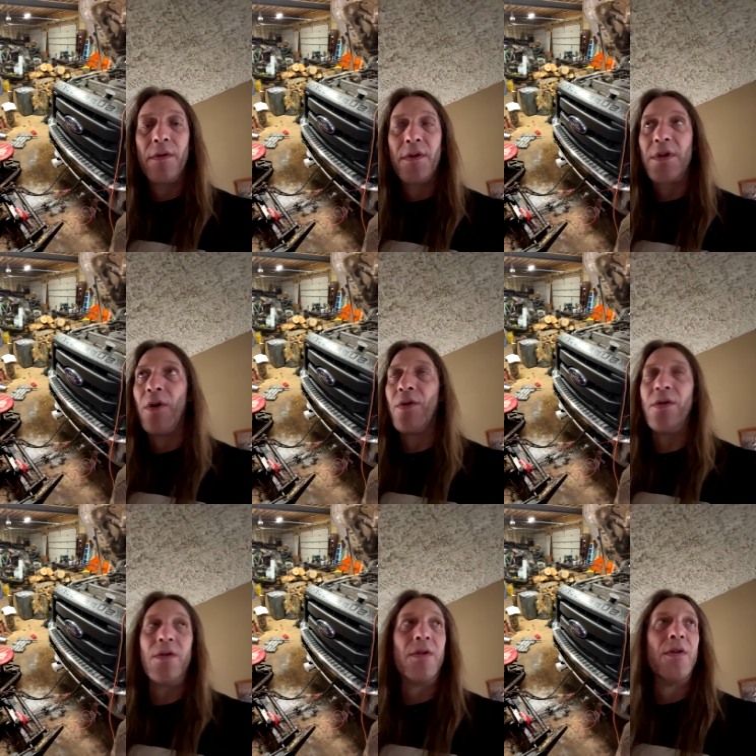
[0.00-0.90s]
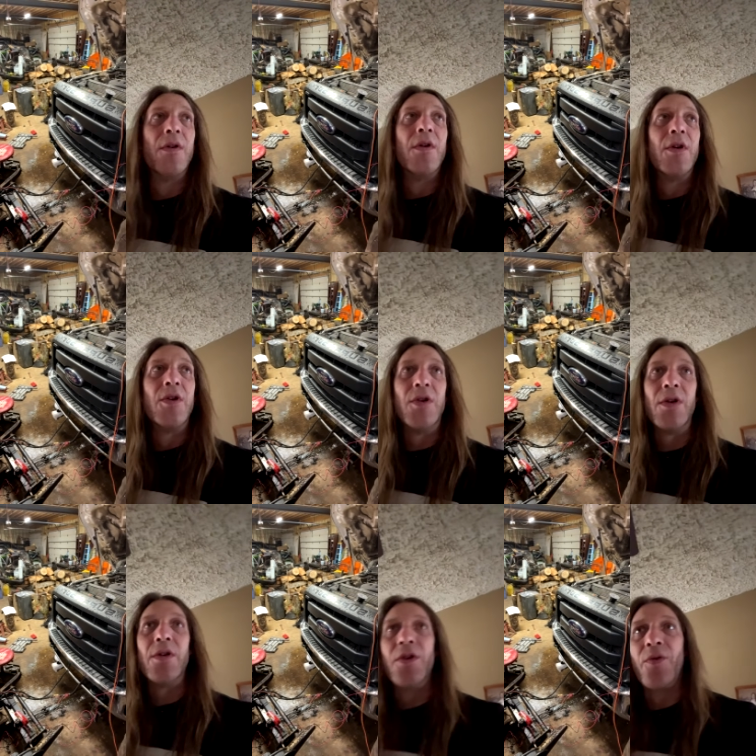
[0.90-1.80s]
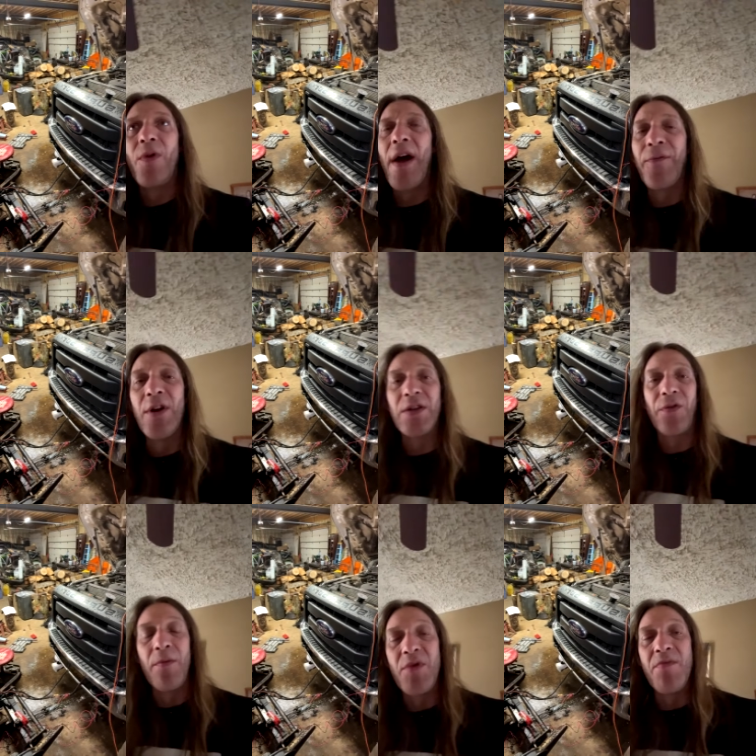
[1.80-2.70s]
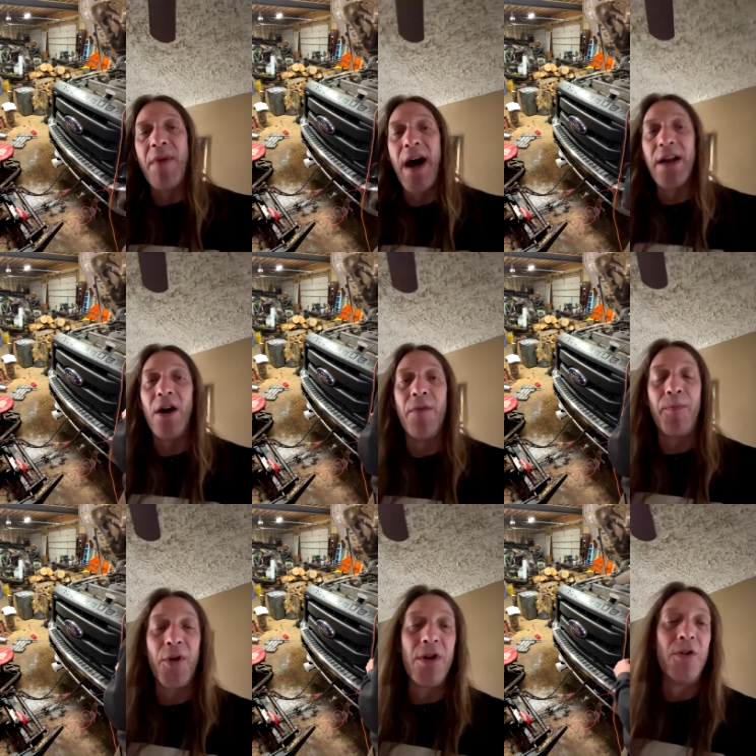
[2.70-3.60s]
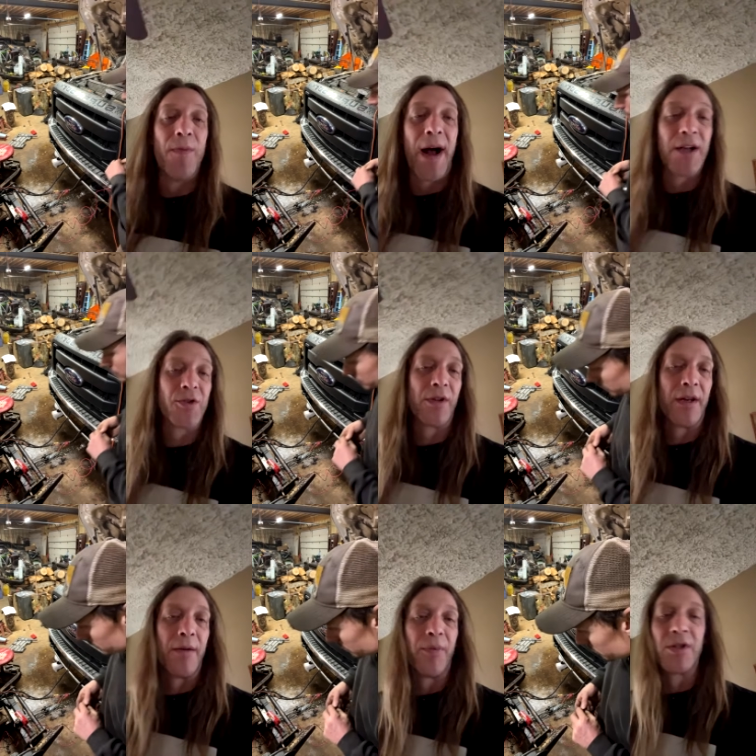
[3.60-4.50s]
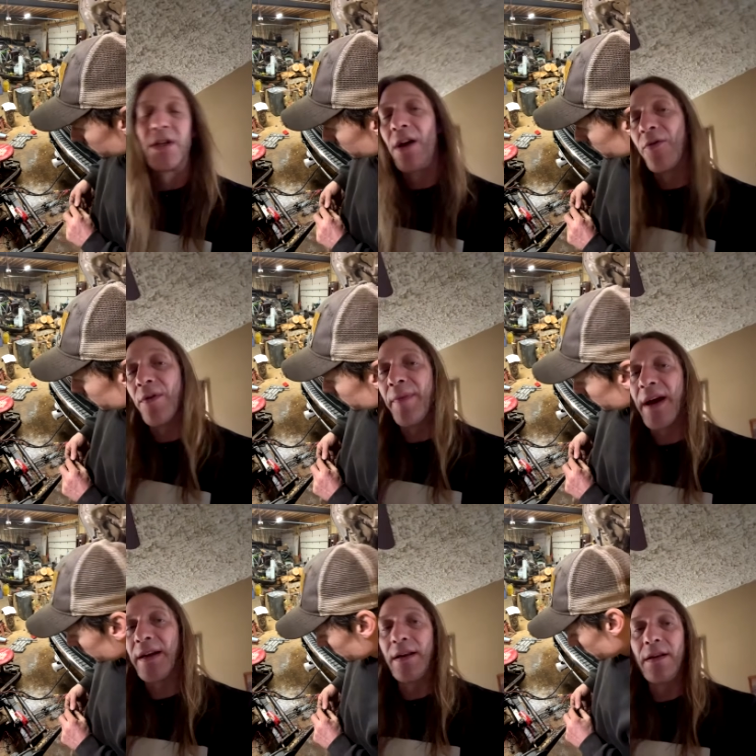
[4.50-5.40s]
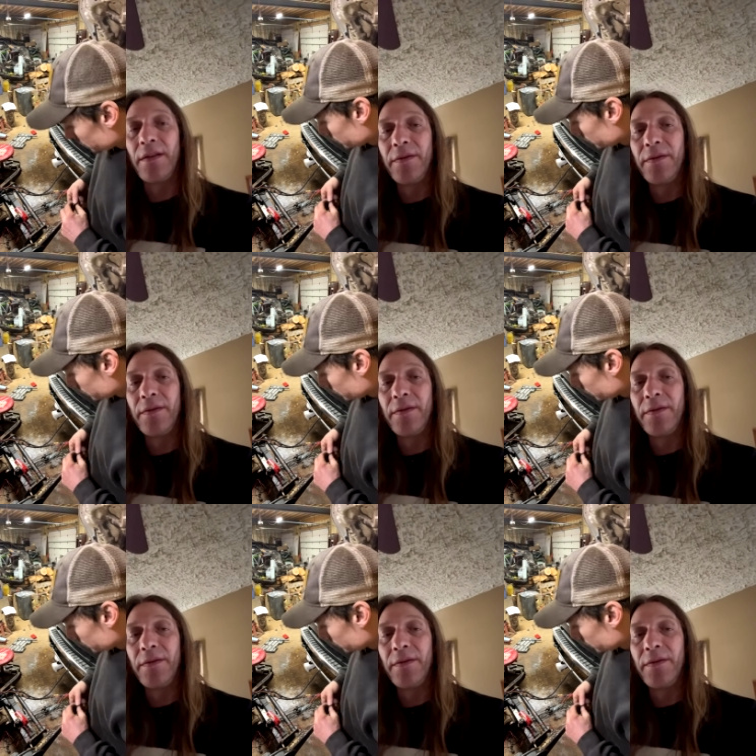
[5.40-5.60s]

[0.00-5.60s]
So your reference from your put a new module in it. Put the other one back in it.